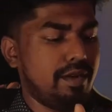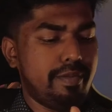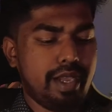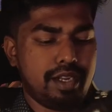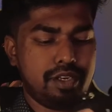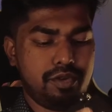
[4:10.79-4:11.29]
get
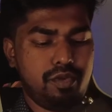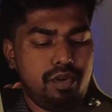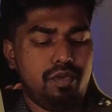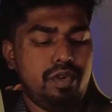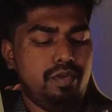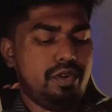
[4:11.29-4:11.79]
back to
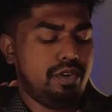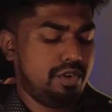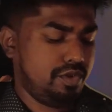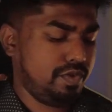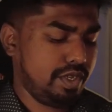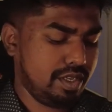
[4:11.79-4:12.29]
what we were
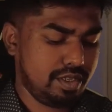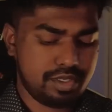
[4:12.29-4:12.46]
doing.